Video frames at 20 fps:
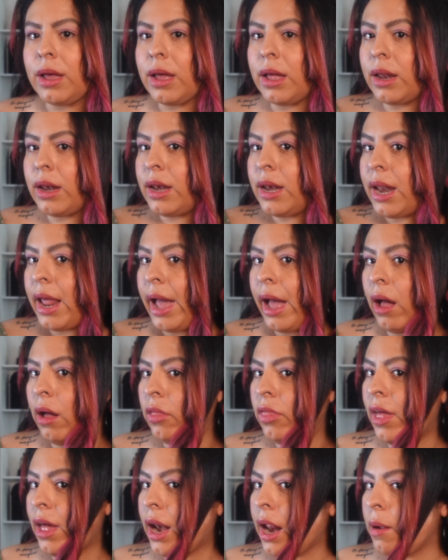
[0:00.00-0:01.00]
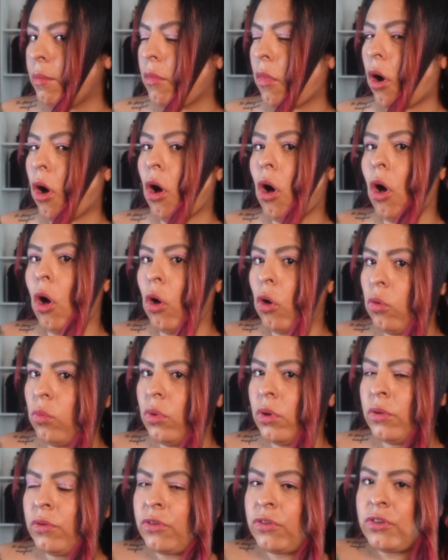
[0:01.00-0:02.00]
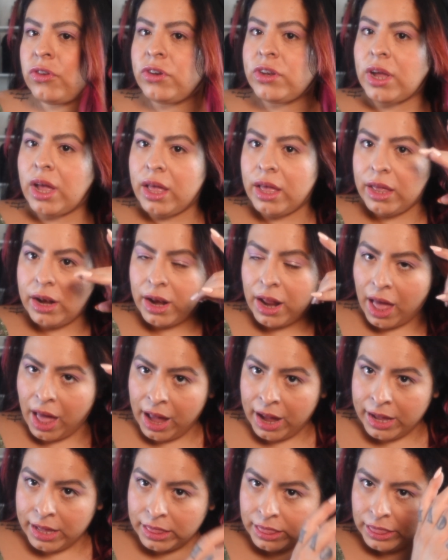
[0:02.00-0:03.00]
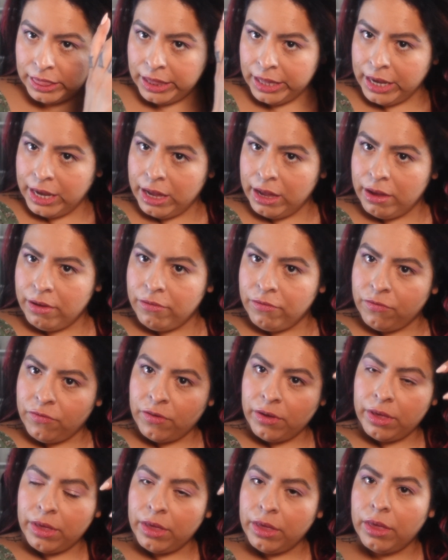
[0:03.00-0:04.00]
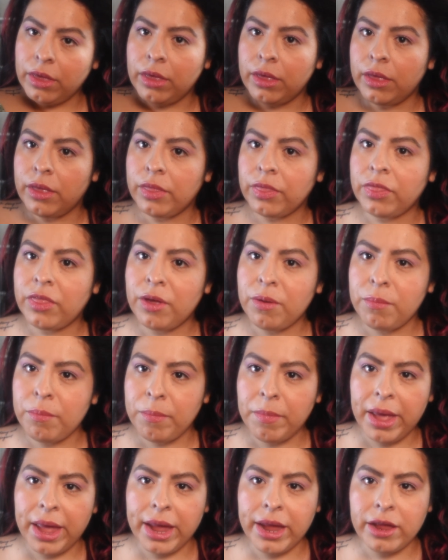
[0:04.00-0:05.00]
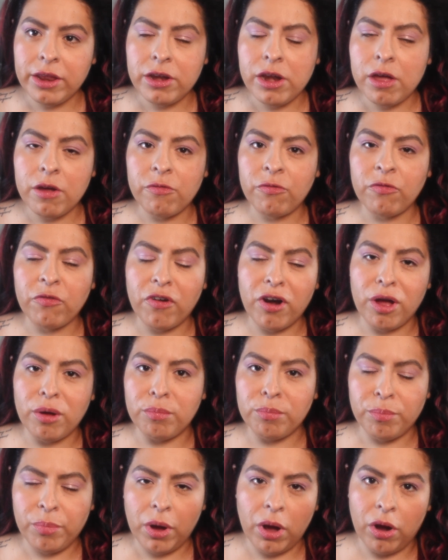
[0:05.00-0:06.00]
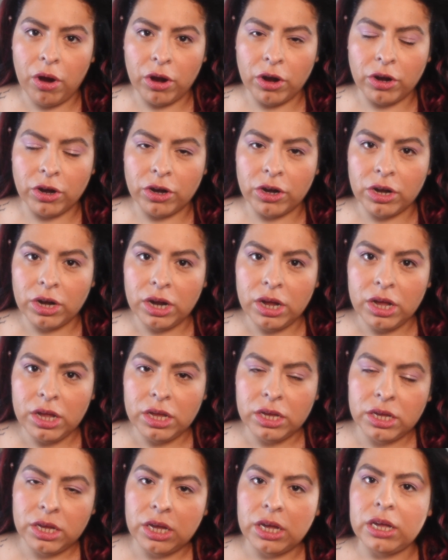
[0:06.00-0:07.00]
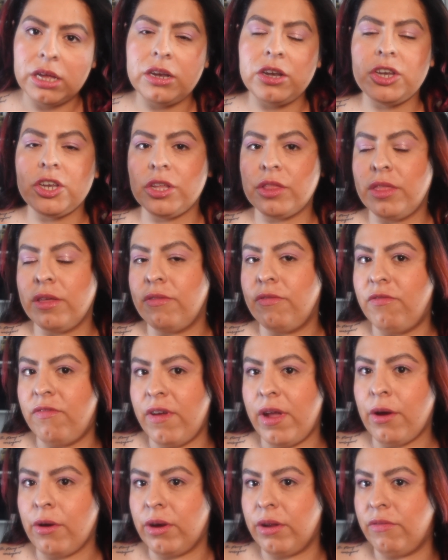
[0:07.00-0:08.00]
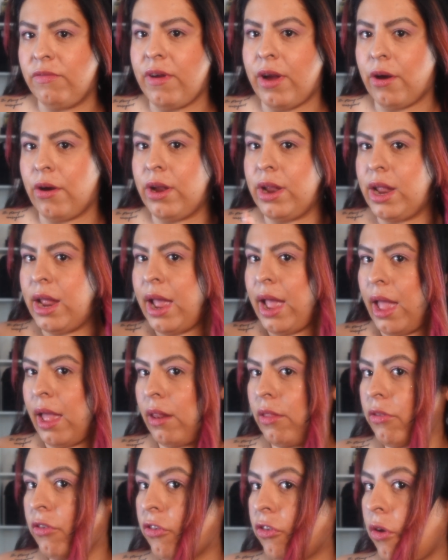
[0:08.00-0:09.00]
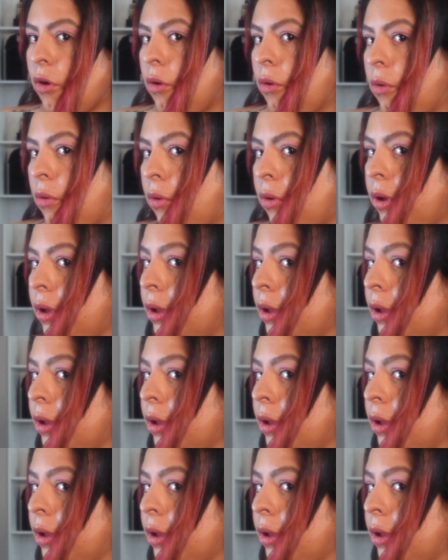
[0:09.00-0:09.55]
Now that I'm almost done, I leave the main front part until the very, very end. So